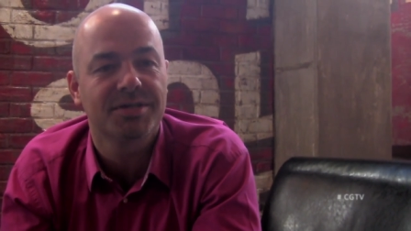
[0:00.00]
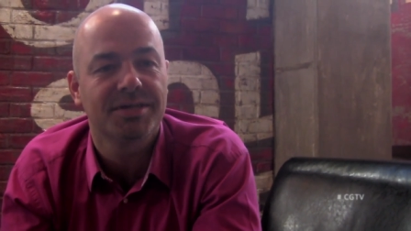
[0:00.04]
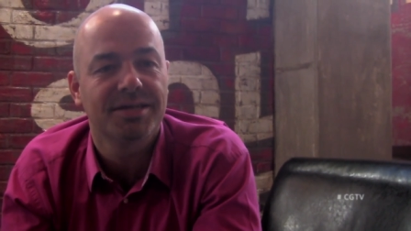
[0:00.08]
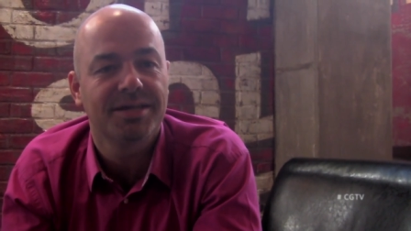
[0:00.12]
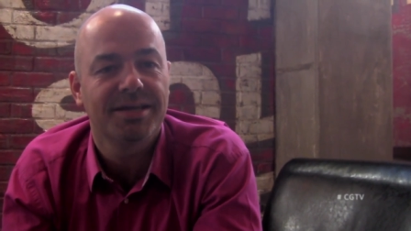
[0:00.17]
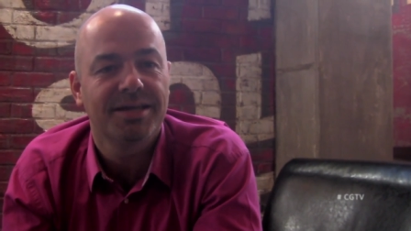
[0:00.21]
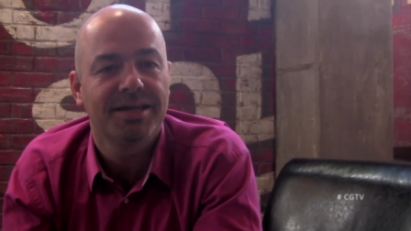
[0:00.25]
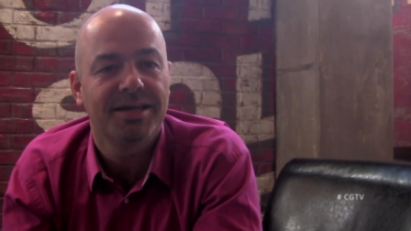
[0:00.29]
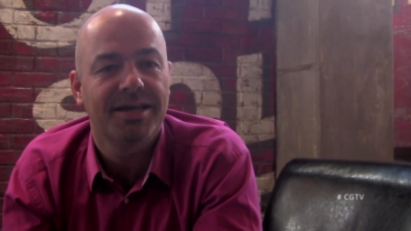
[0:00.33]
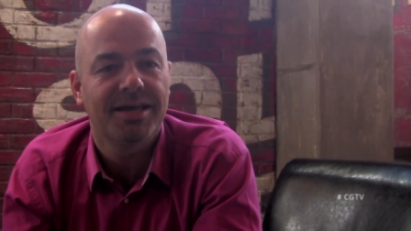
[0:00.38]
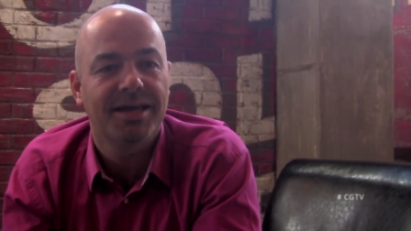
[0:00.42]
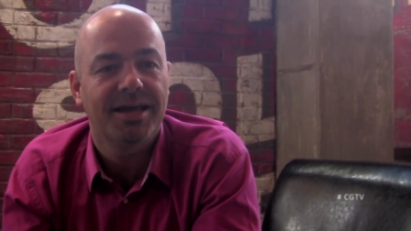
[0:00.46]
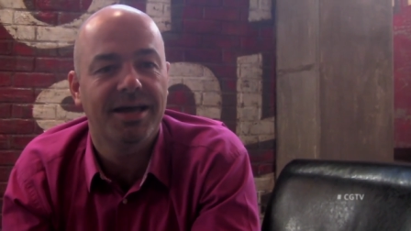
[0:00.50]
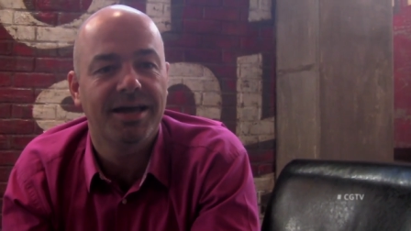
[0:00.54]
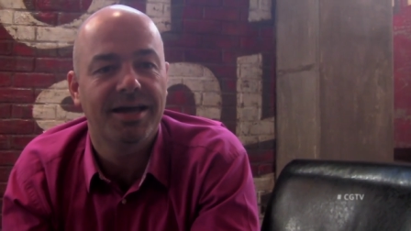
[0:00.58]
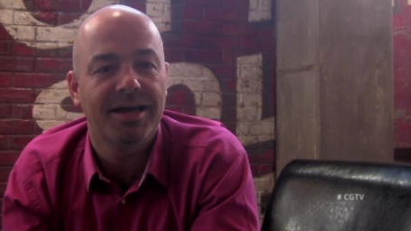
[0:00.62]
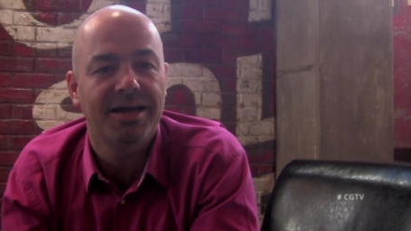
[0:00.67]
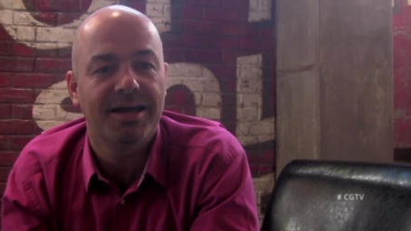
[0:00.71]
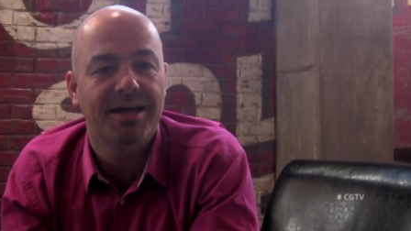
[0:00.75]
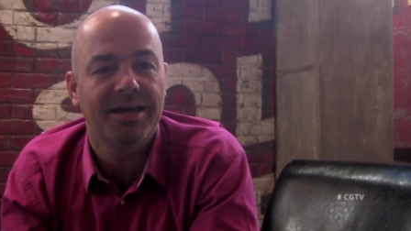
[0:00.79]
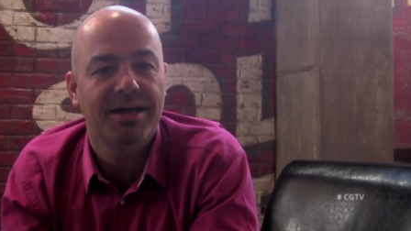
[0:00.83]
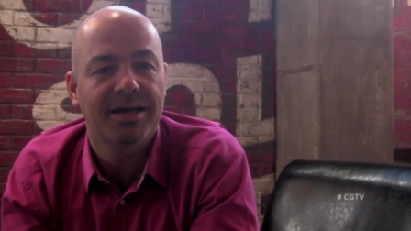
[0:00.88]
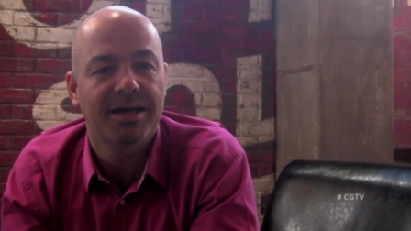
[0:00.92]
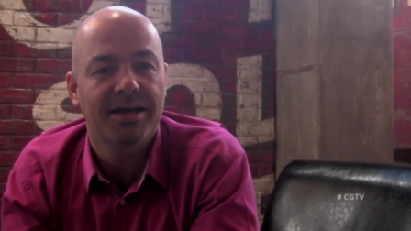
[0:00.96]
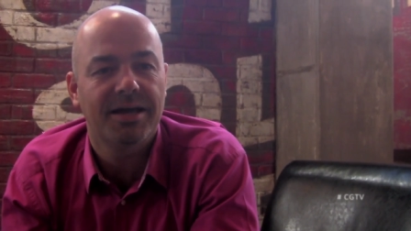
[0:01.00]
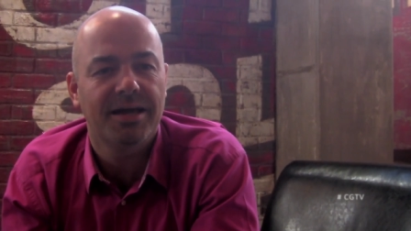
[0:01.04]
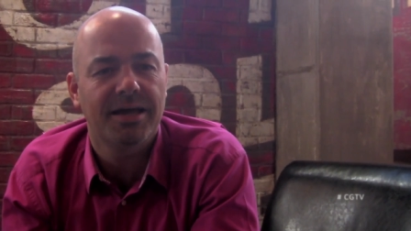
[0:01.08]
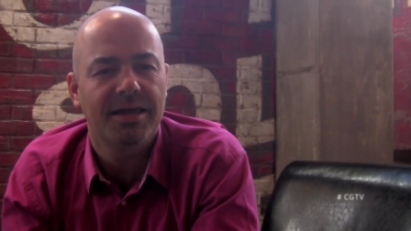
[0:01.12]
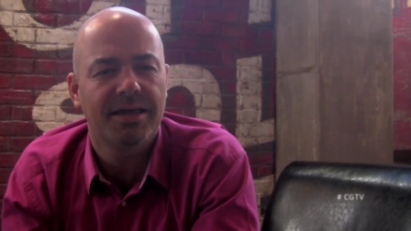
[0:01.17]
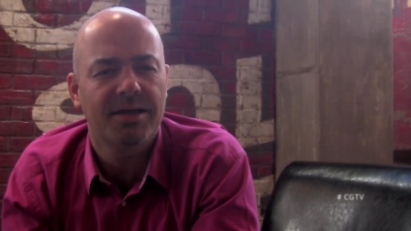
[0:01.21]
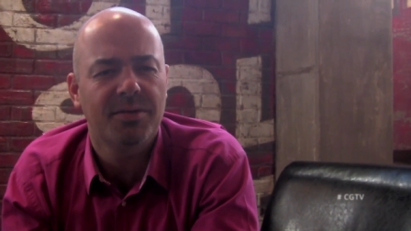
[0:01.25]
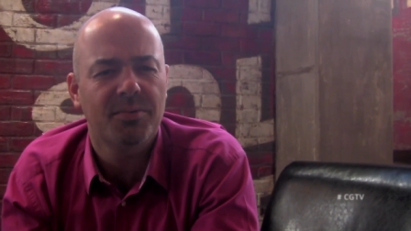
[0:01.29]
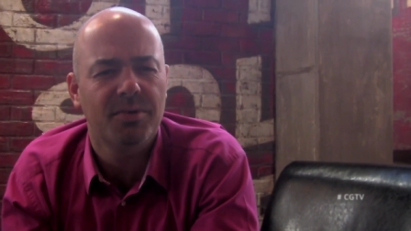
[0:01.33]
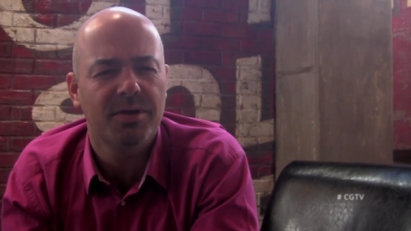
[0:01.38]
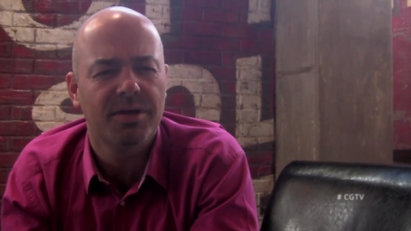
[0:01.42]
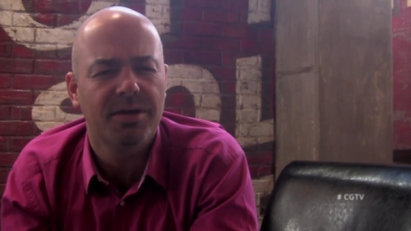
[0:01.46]
Yeah uh,
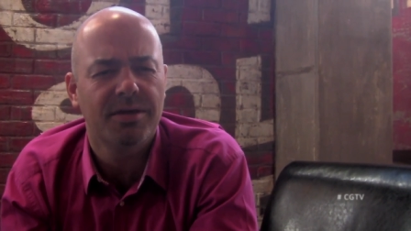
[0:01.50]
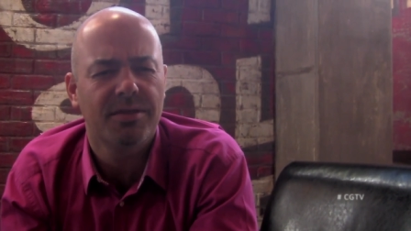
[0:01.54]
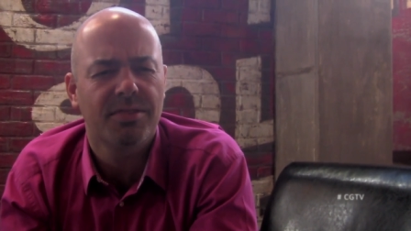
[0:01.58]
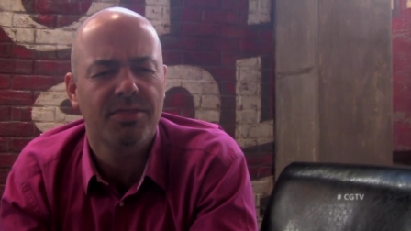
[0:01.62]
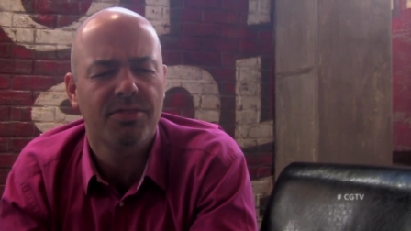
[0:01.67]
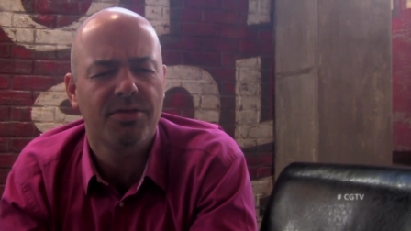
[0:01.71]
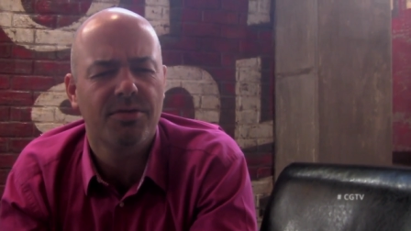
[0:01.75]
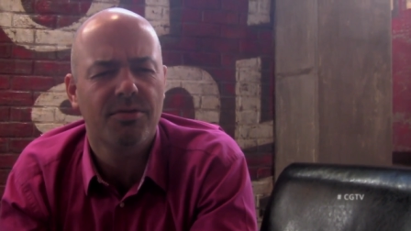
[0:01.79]
I think we hit